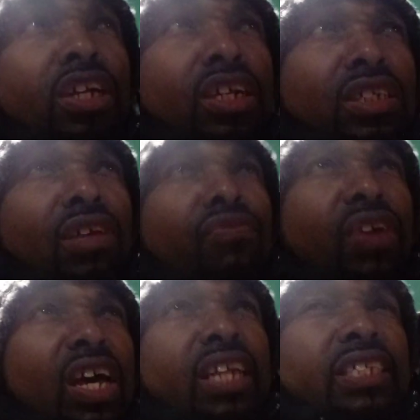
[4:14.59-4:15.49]

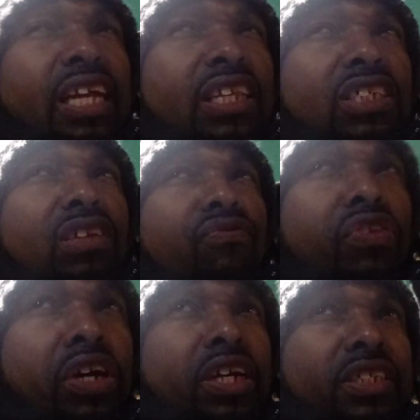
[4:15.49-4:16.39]
surveillance that the
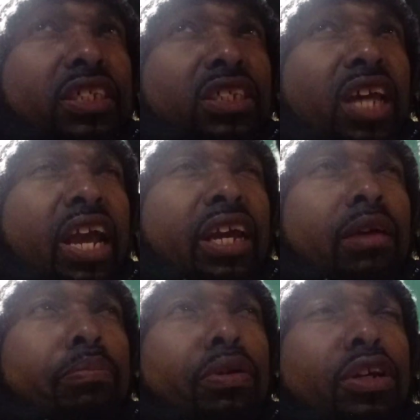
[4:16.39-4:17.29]
civilians is taking
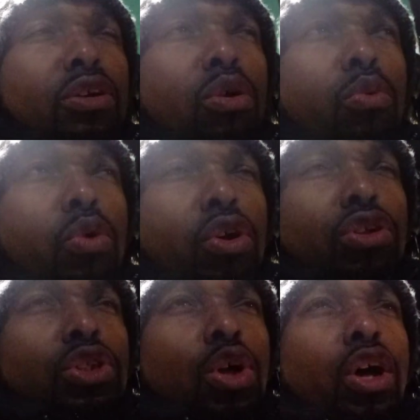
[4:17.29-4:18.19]
and putting it on
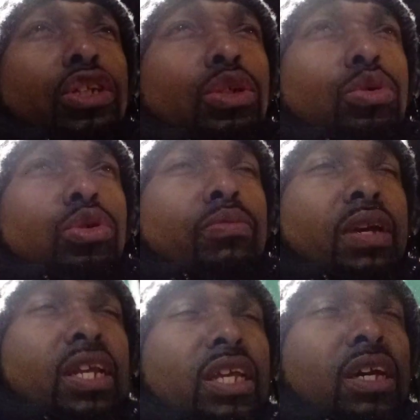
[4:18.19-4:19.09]
WorldStar and social
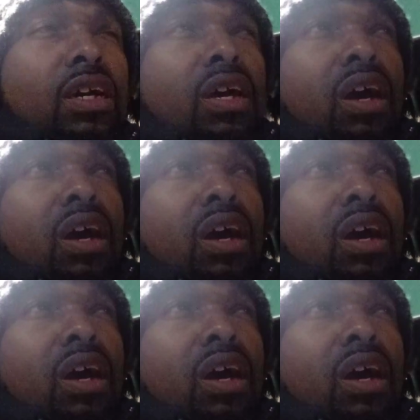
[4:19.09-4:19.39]
media